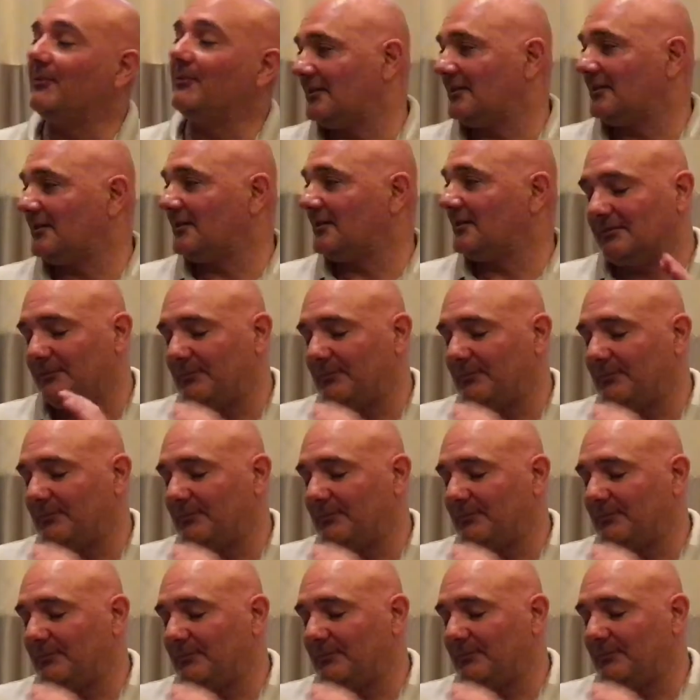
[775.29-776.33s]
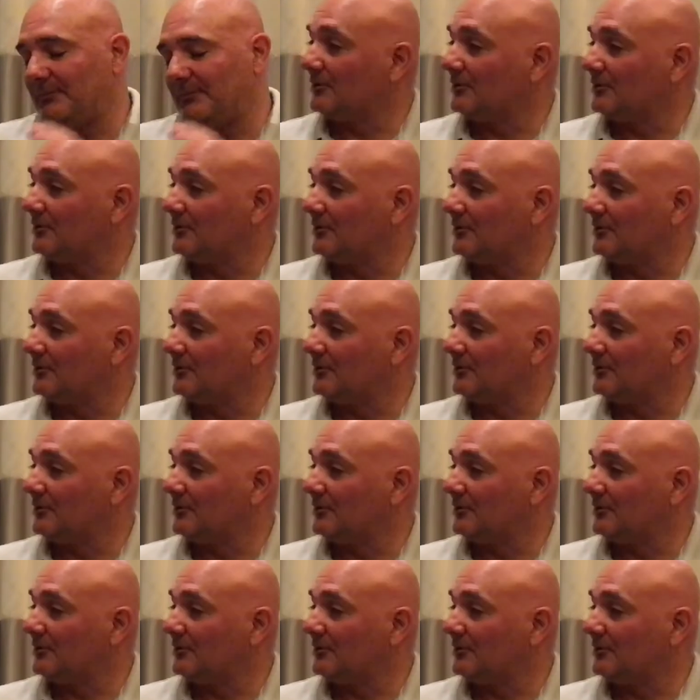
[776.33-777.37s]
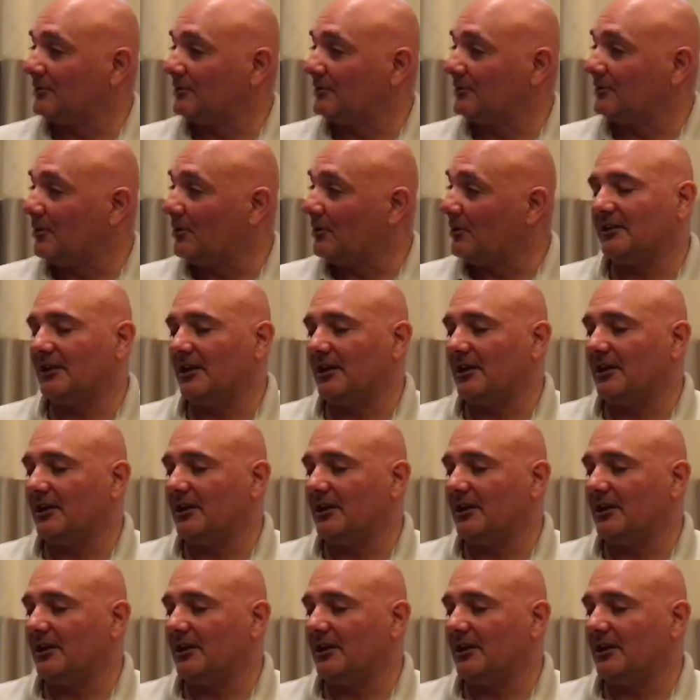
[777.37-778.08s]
people suffer globally with psoriasis and psoriatic.